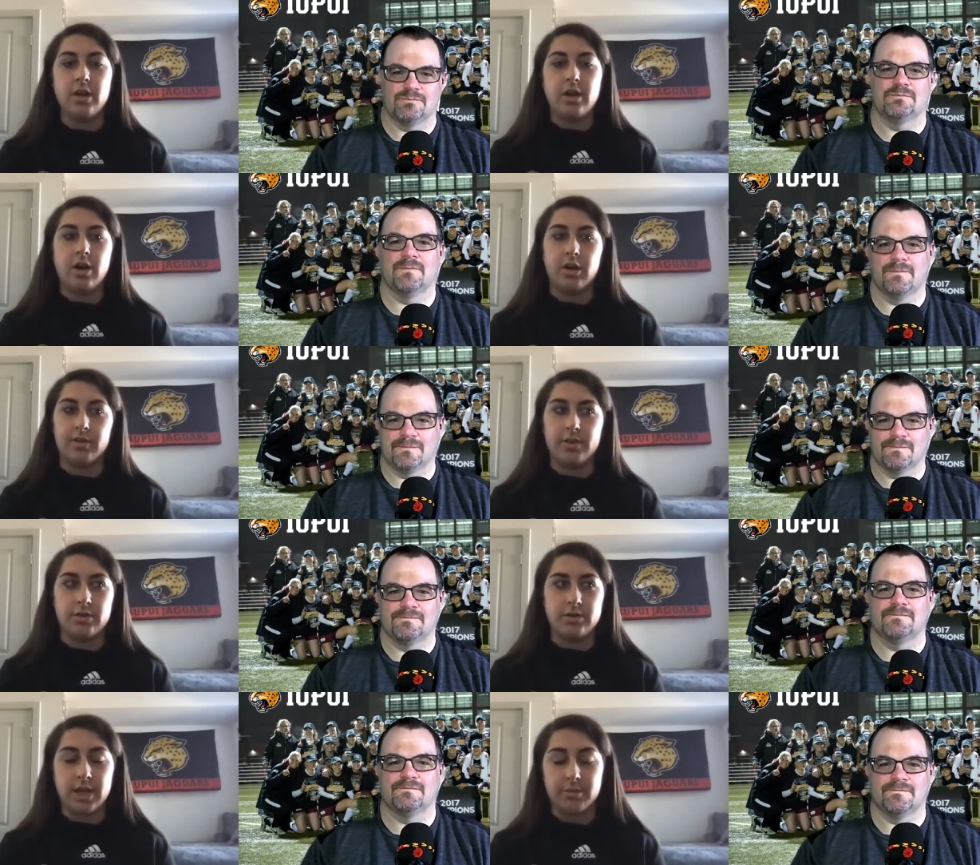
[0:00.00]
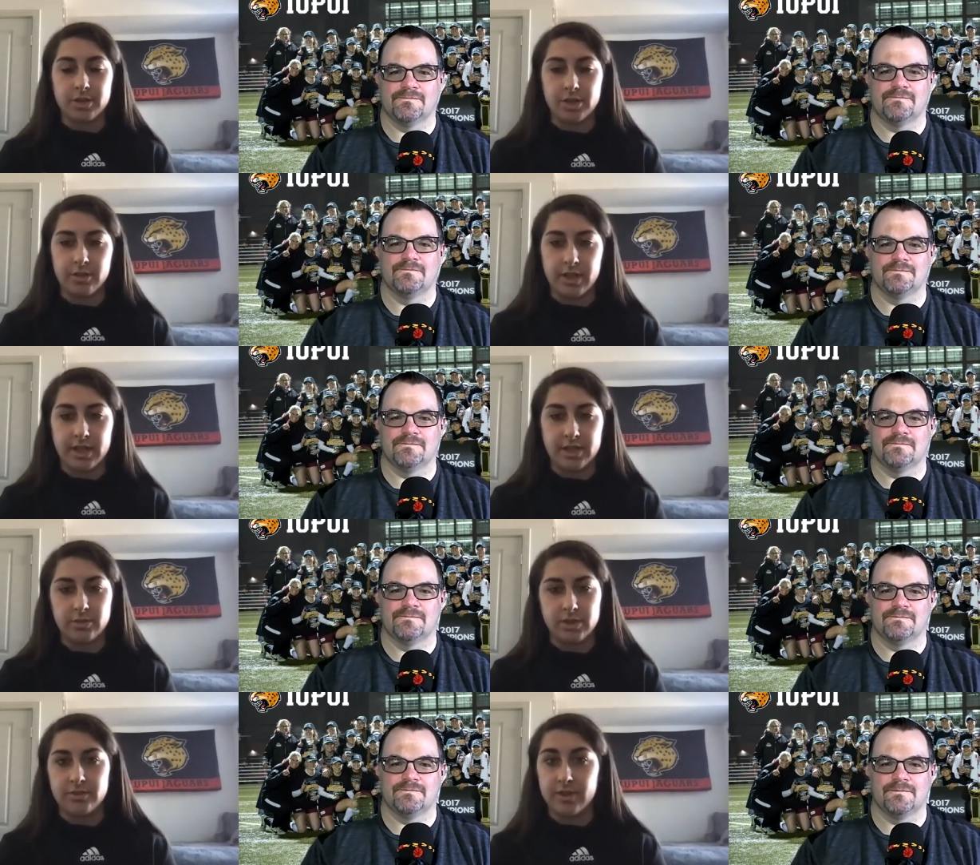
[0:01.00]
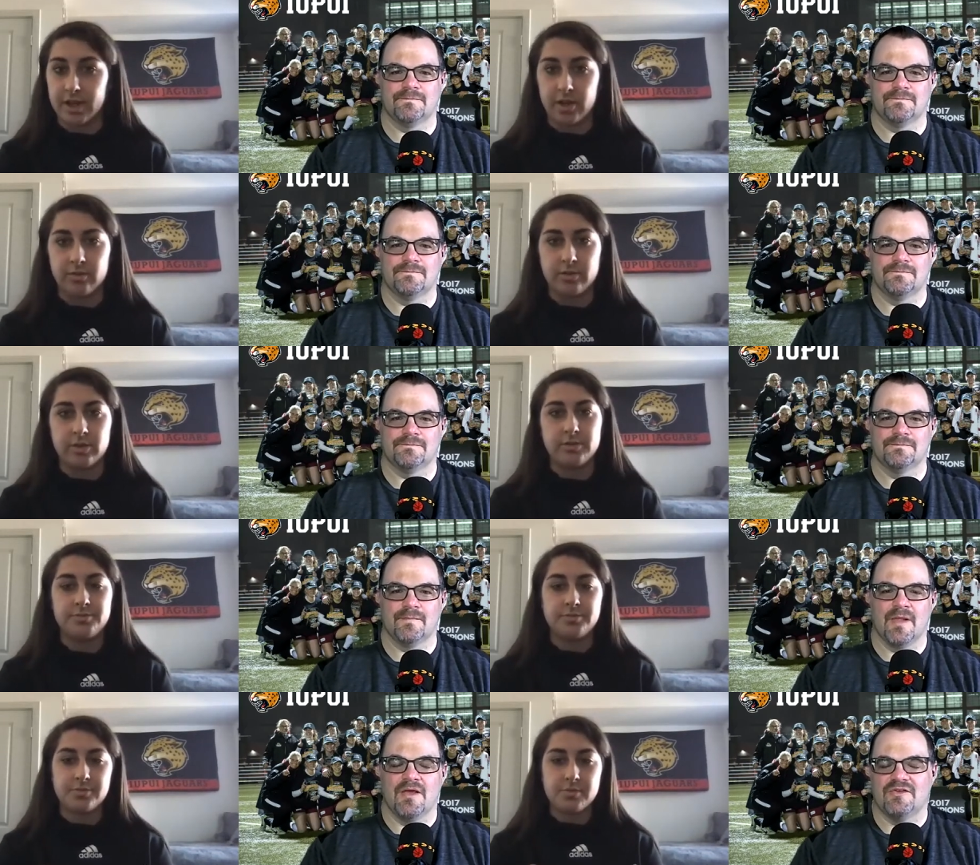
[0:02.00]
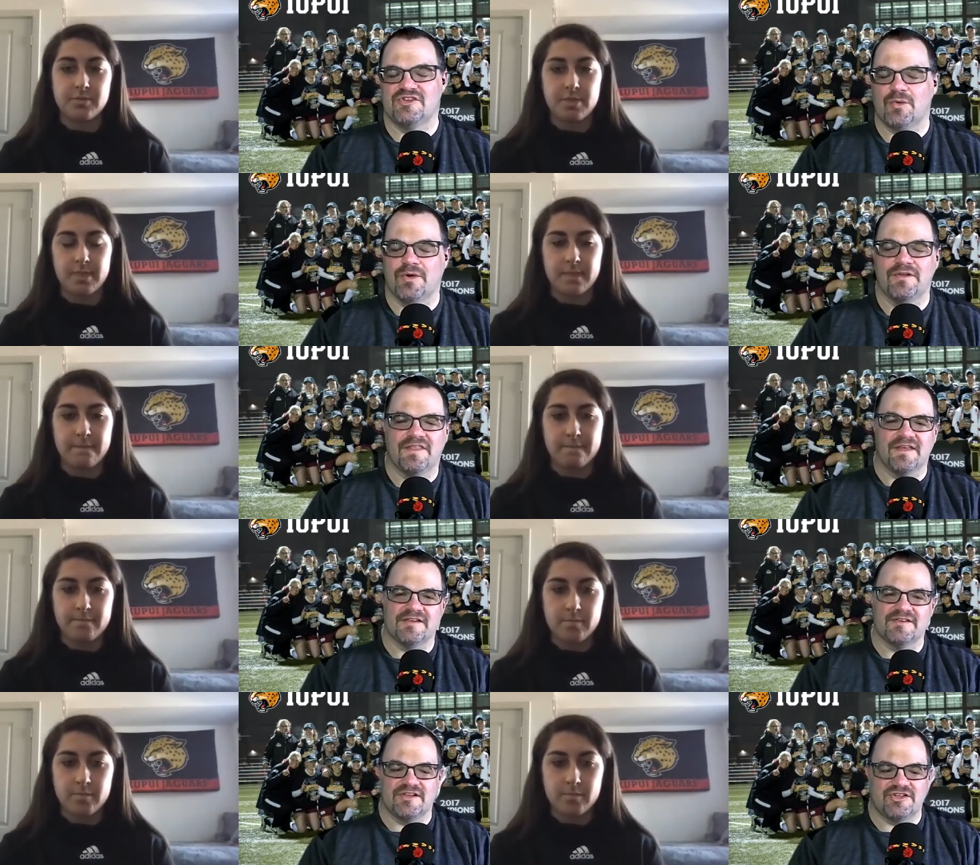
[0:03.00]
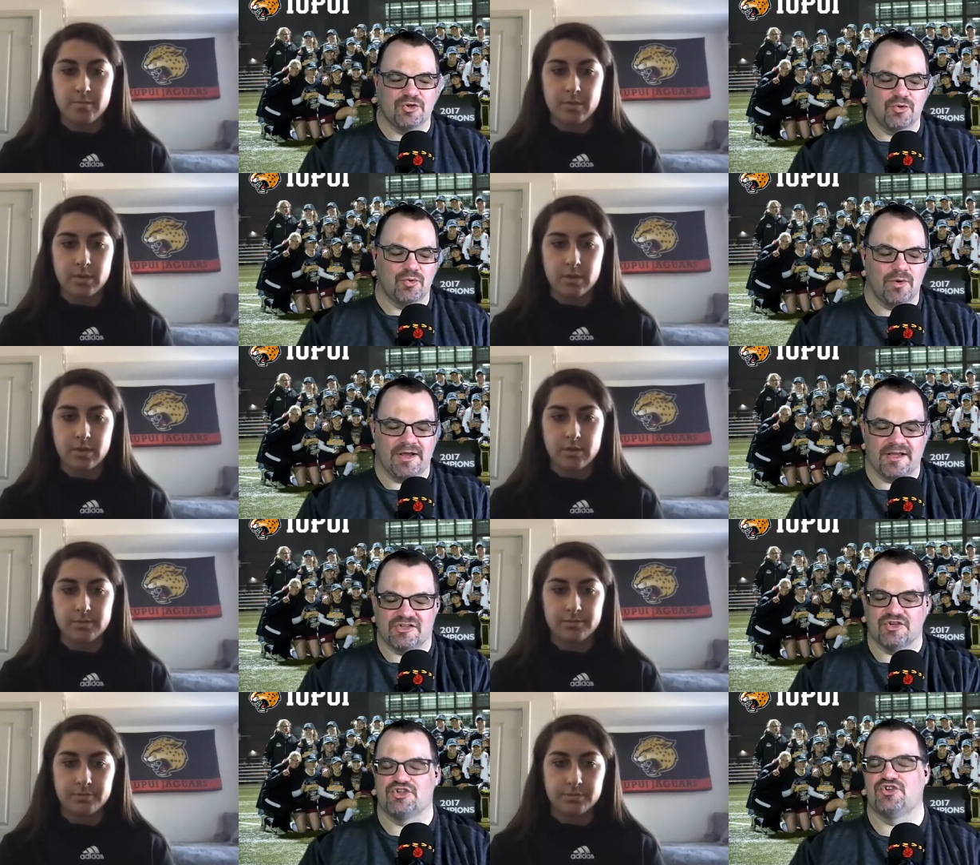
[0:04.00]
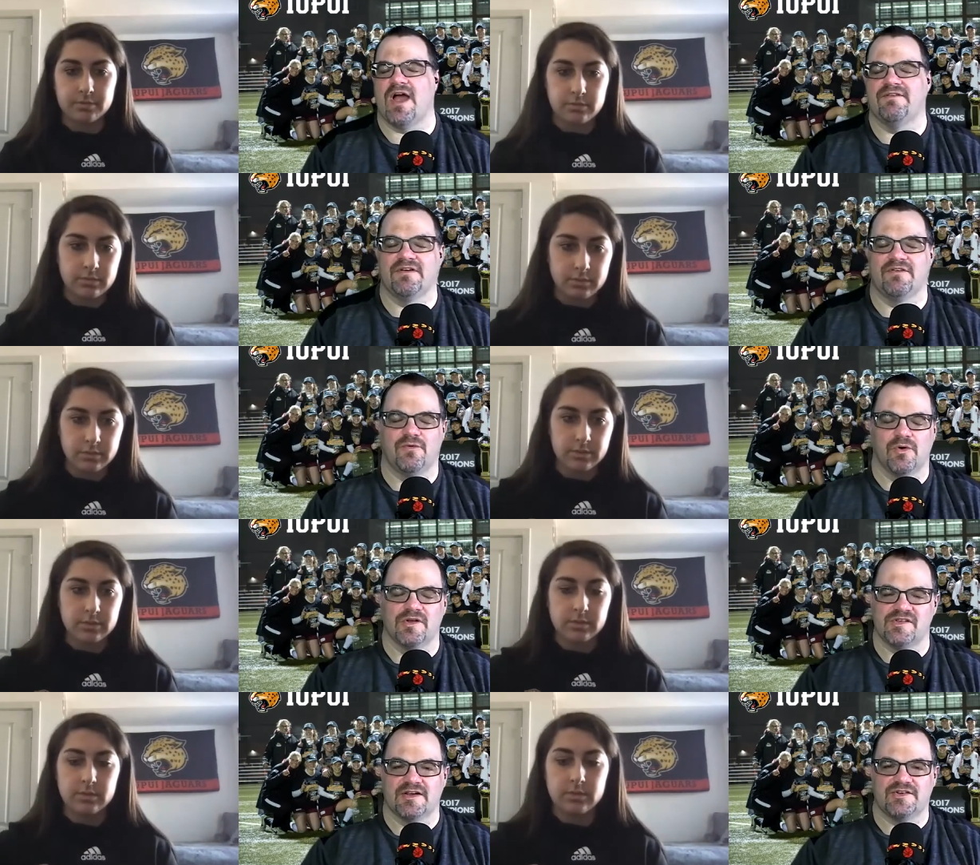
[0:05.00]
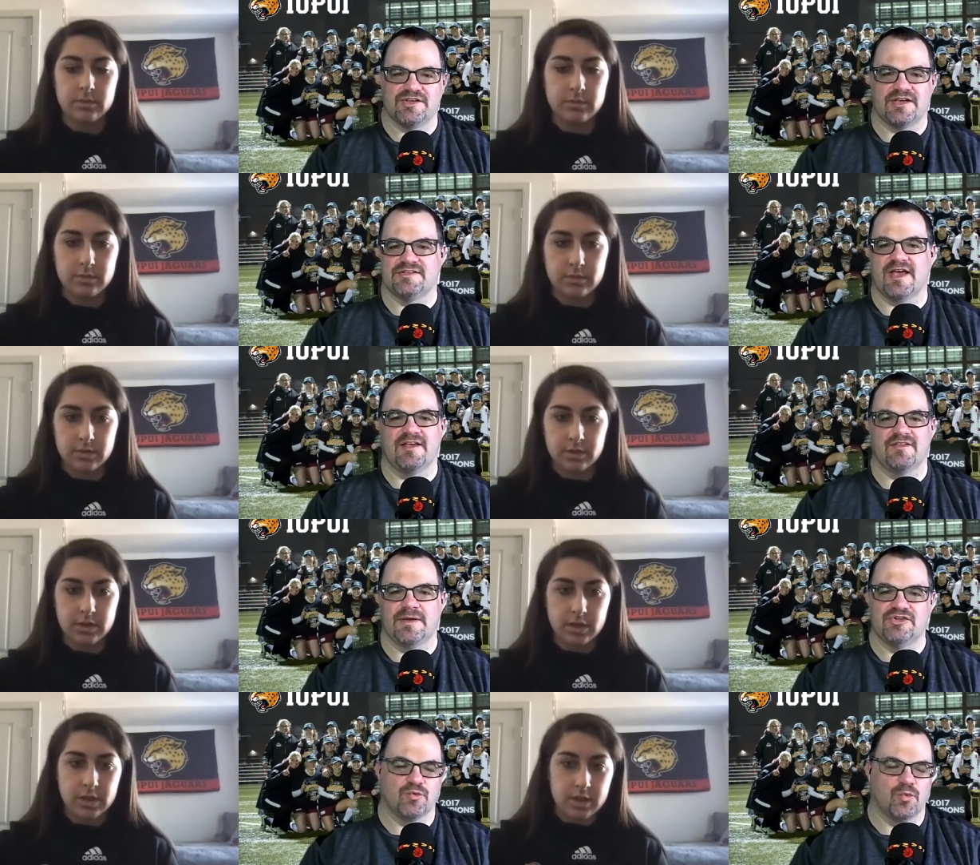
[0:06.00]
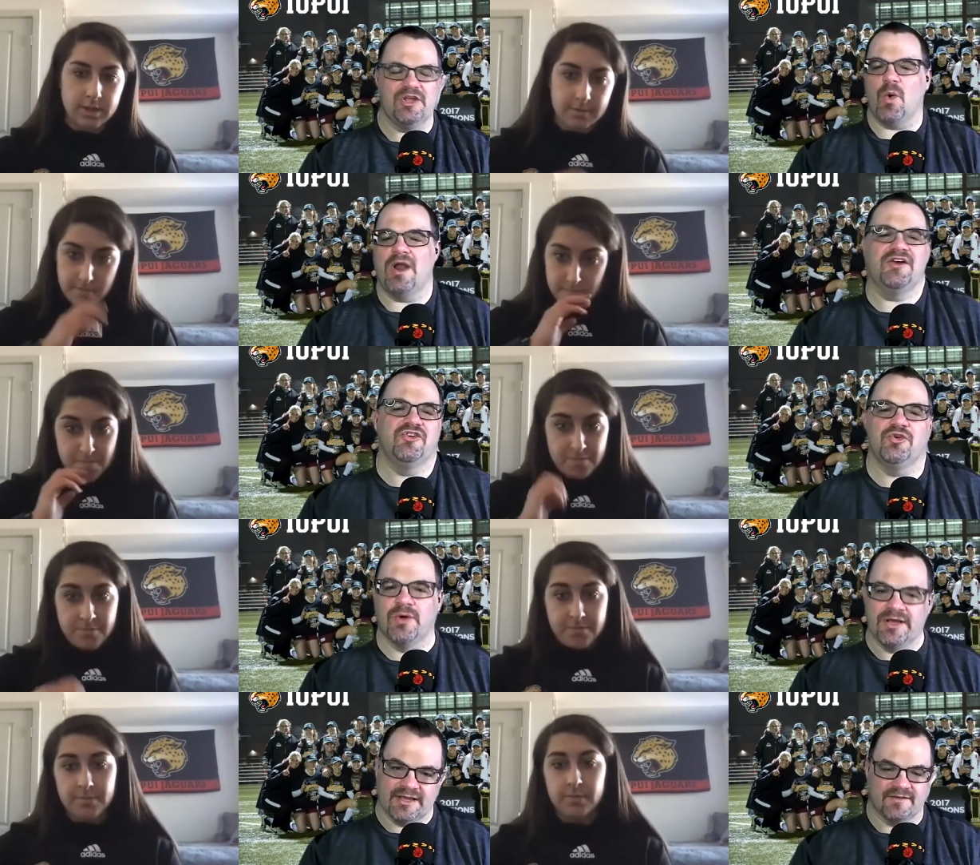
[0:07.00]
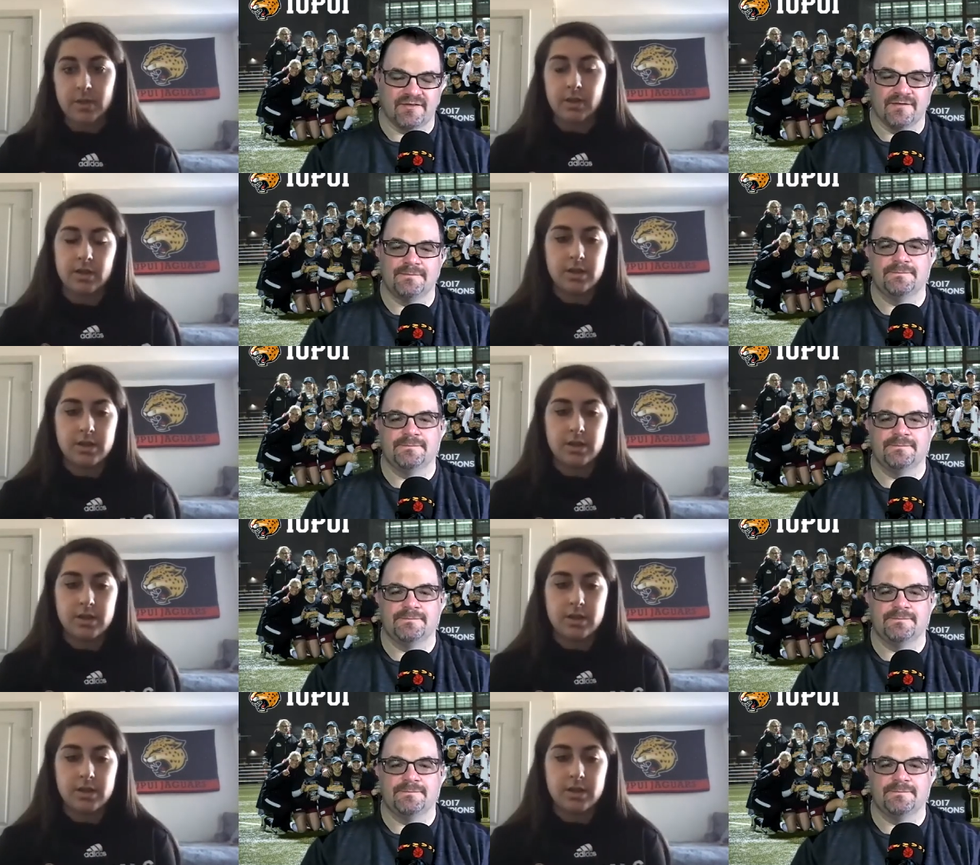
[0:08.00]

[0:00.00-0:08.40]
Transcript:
Speaker 1: all of those opportunities was very helpful.
Speaker 2: So, what are the things that you, I guess, are striving for as an exercise science major? What do you want to do, I guess?